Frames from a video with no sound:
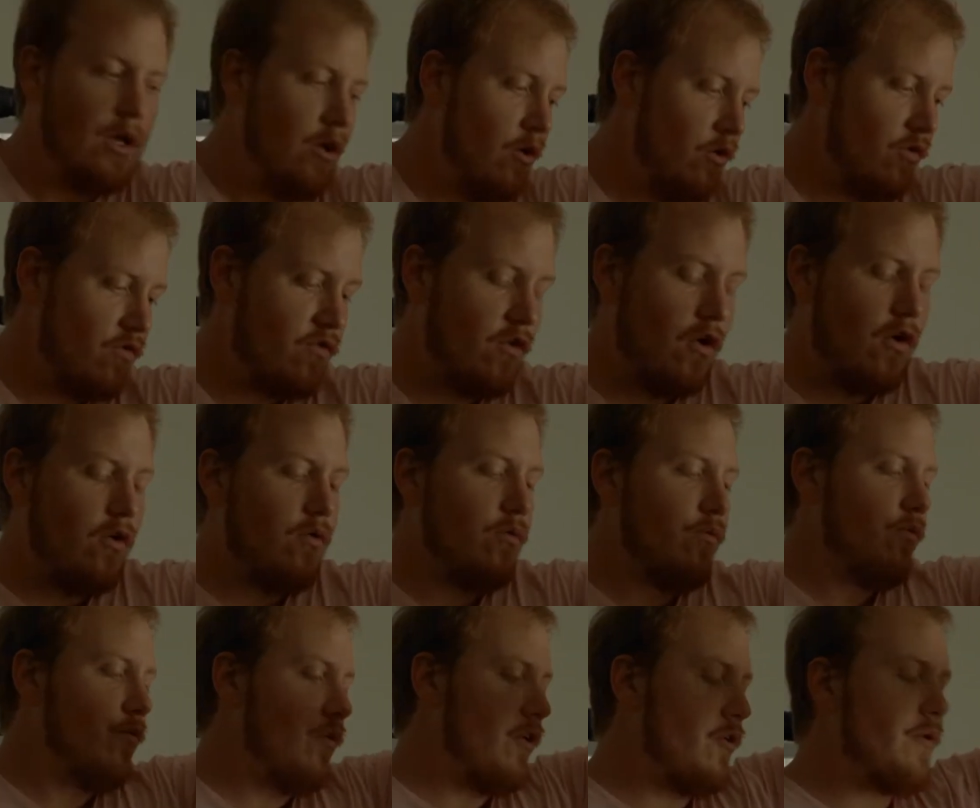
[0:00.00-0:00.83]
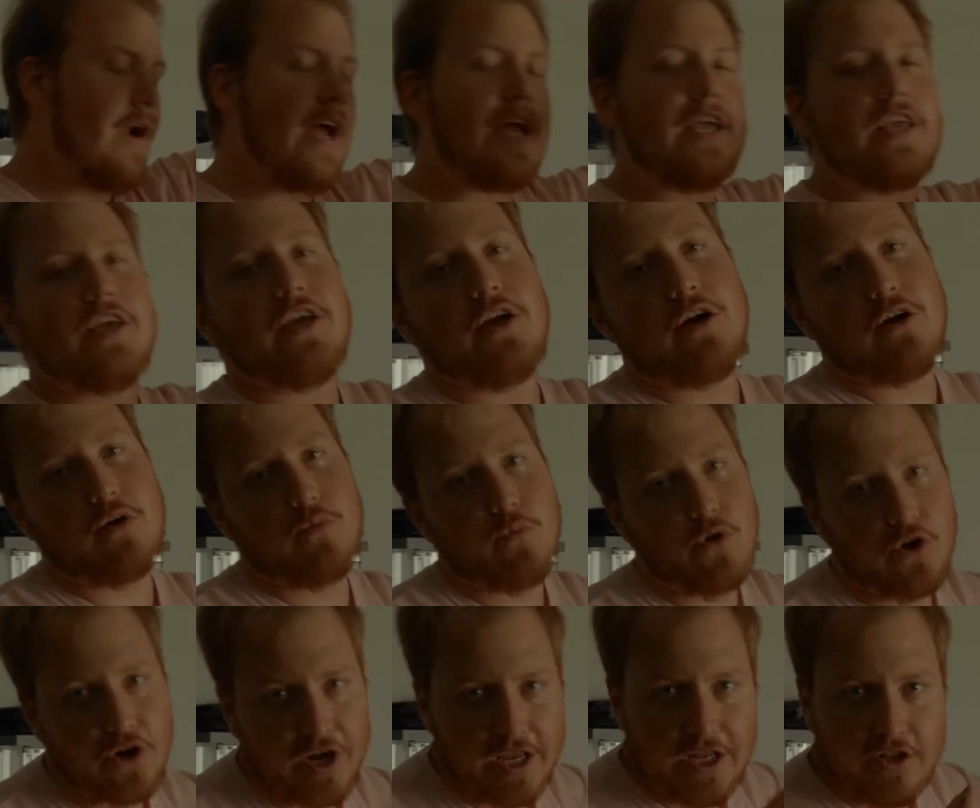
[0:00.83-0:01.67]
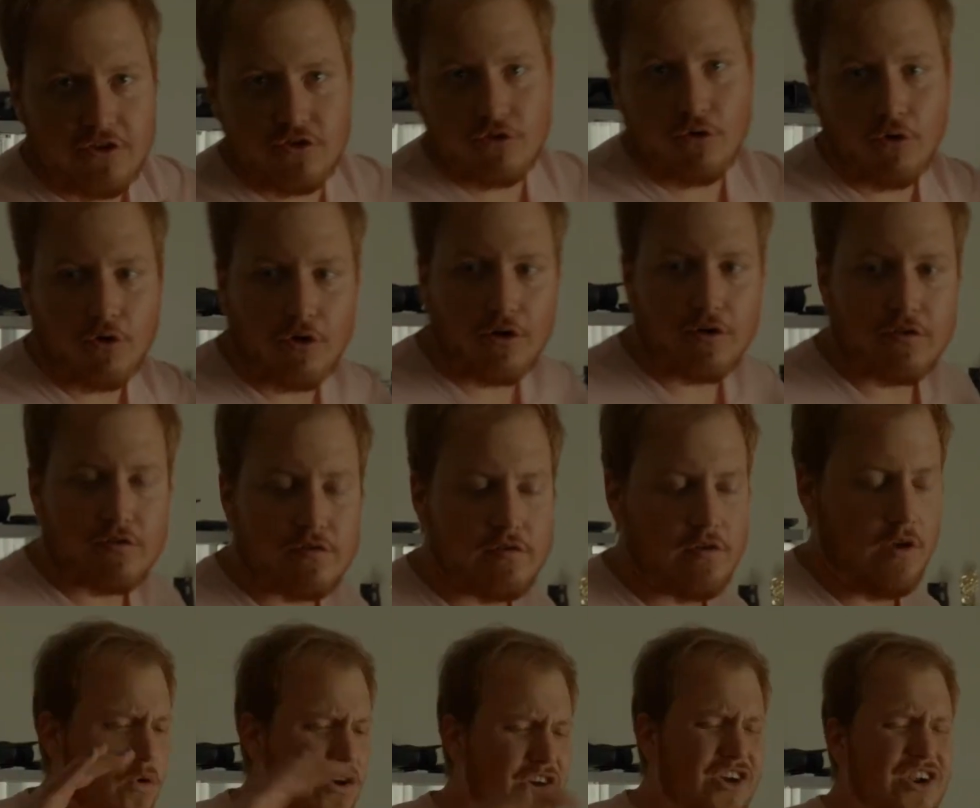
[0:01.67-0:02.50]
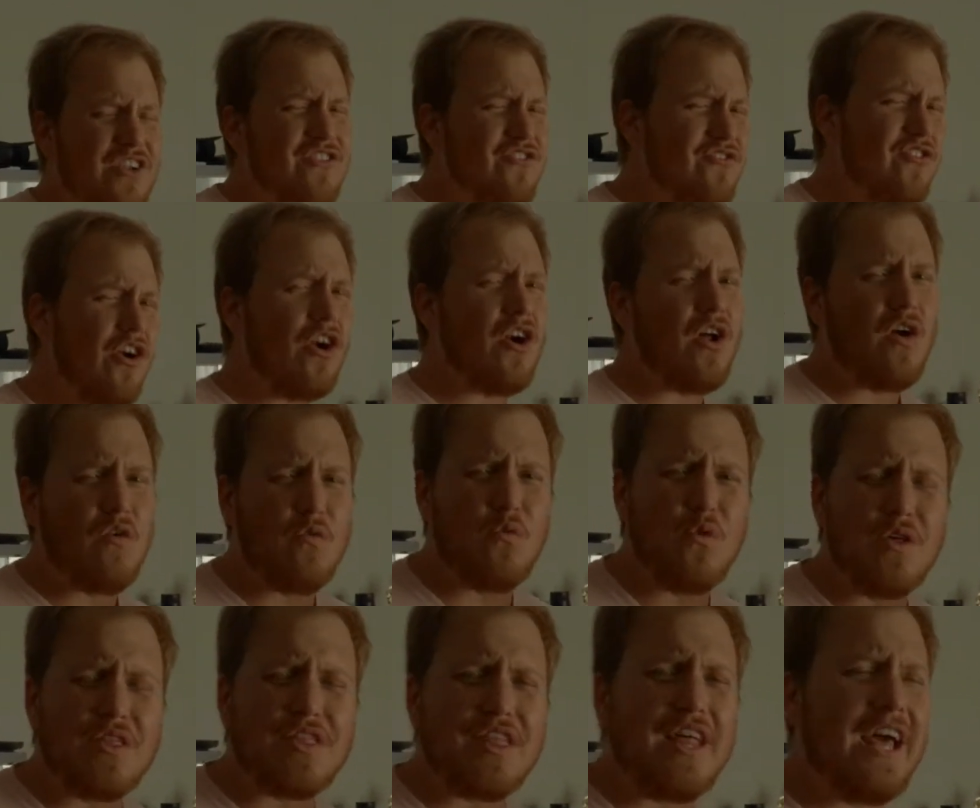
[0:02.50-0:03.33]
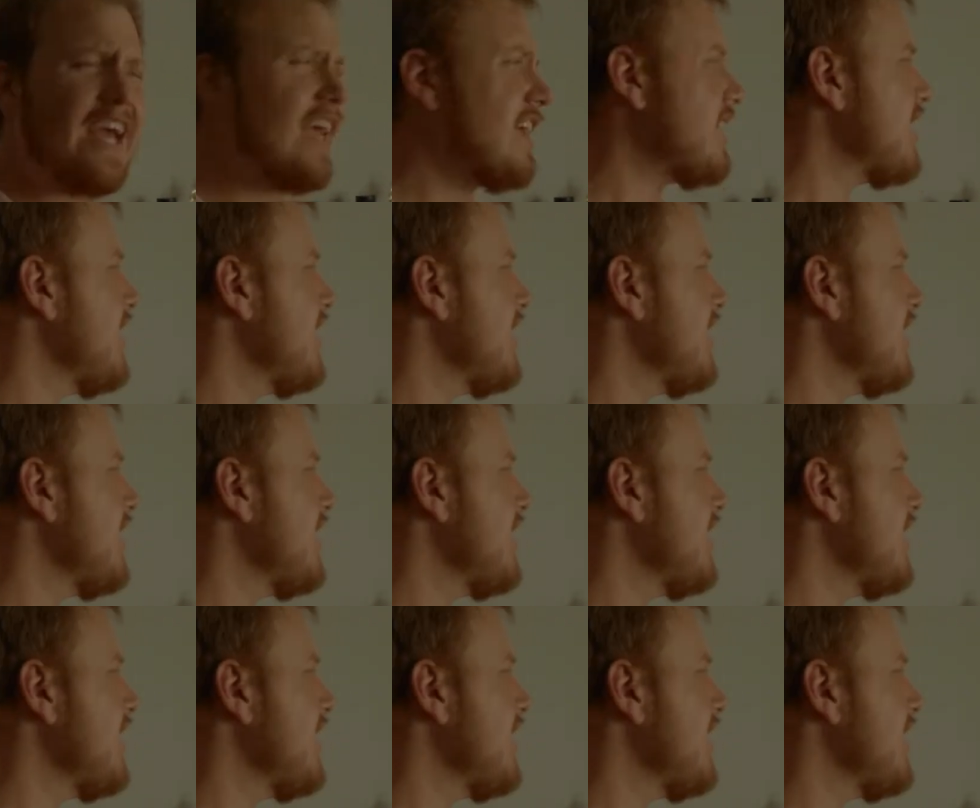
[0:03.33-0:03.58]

So we're right here, we're indoors. We're gonna start off with like